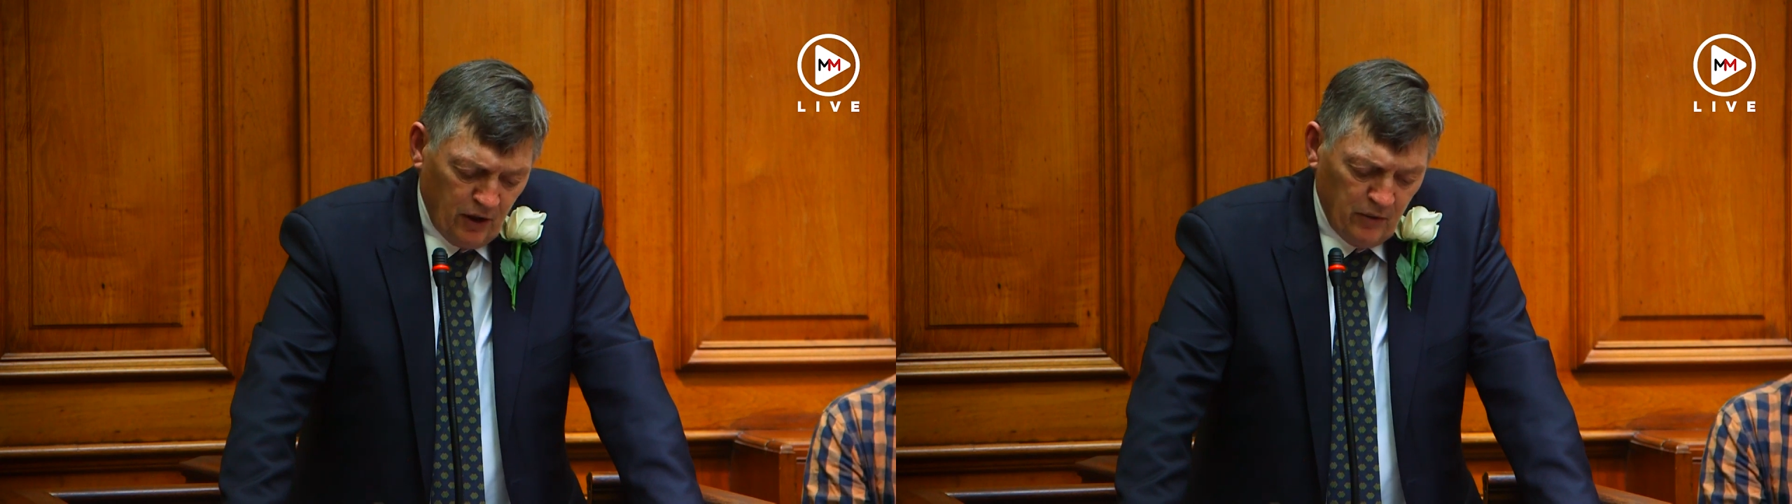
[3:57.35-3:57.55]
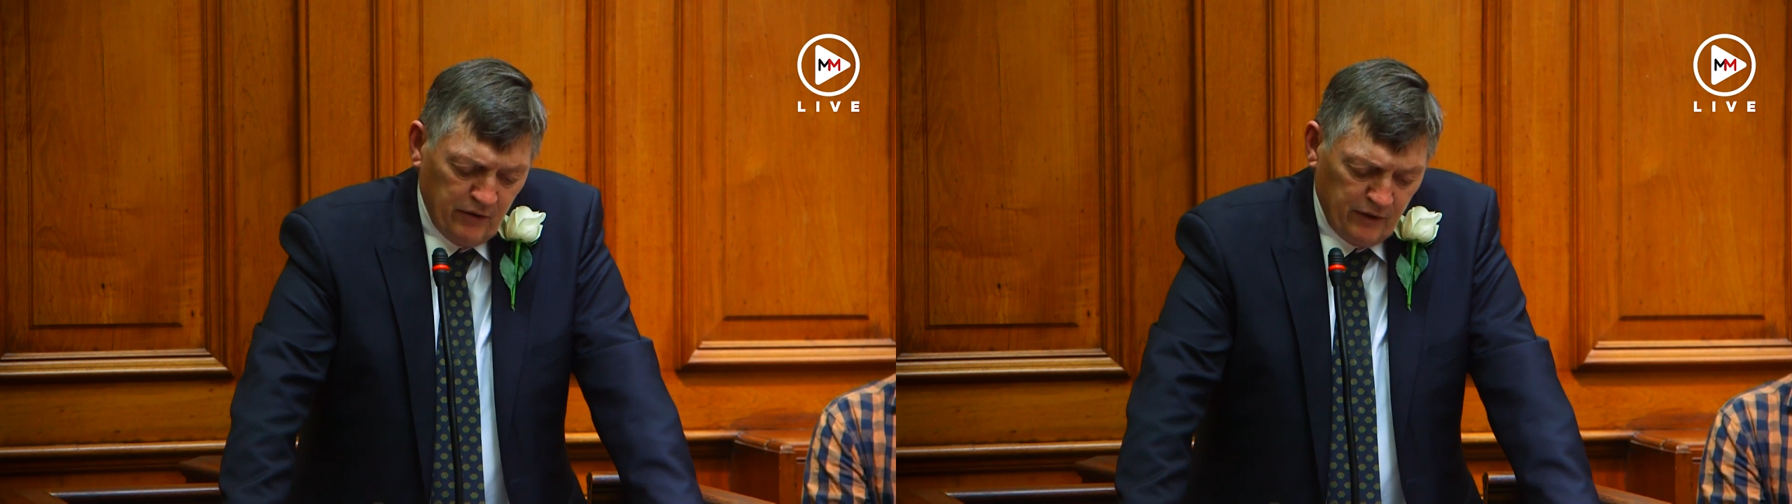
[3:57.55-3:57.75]

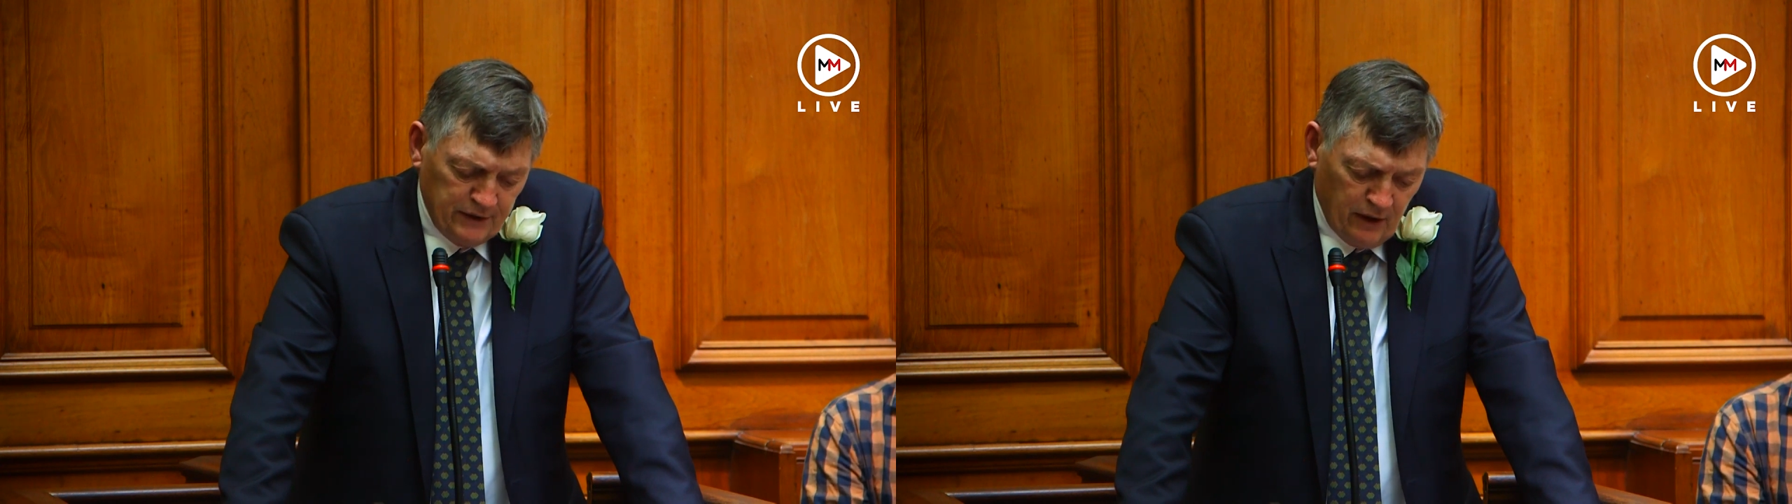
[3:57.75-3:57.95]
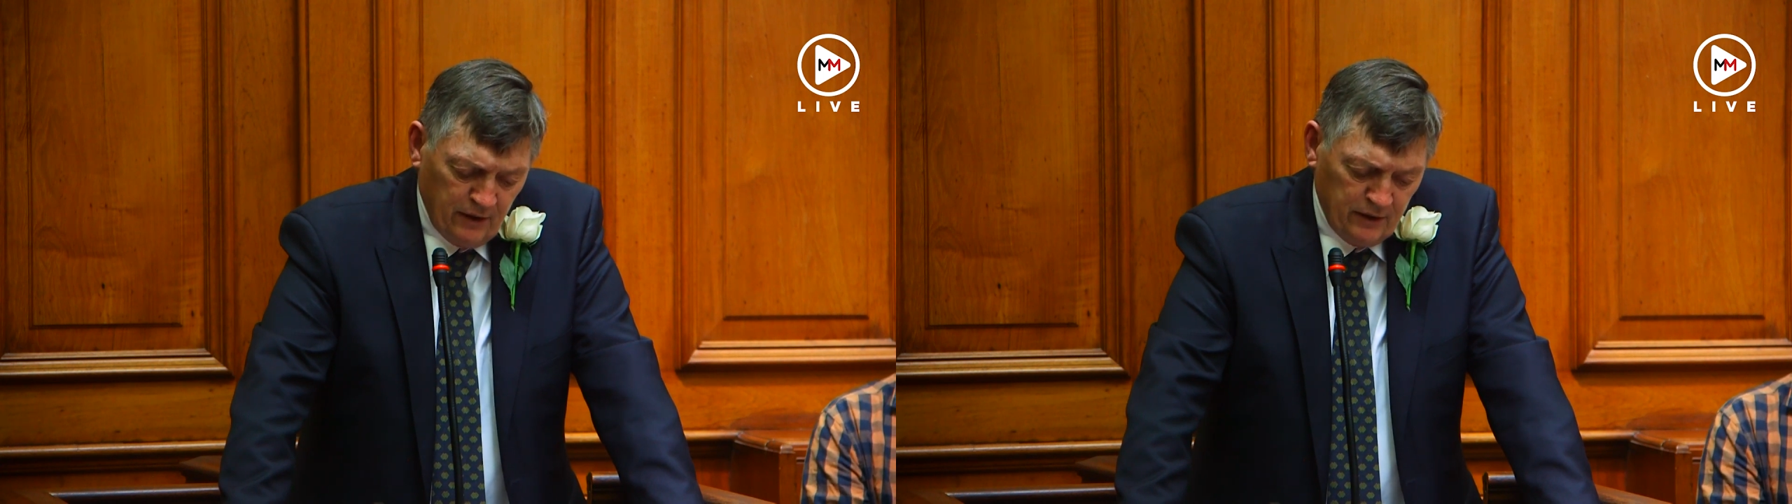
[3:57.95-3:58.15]
I would have
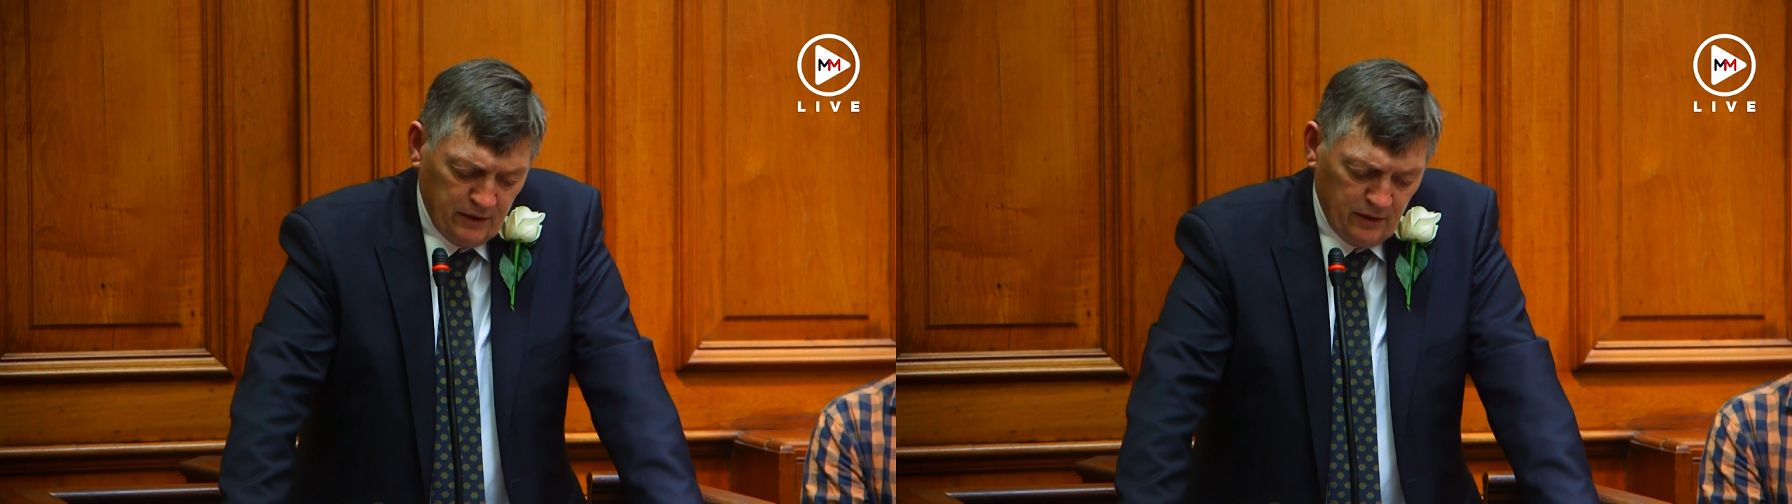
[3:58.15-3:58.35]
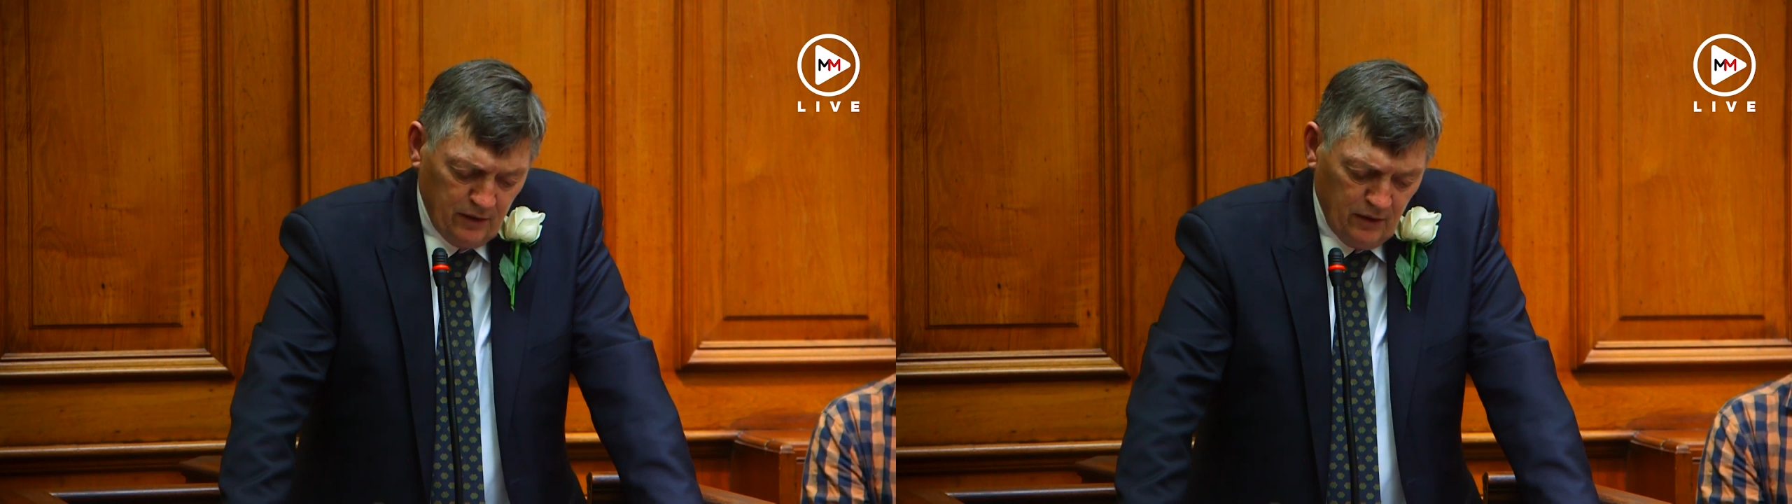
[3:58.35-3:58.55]
resigned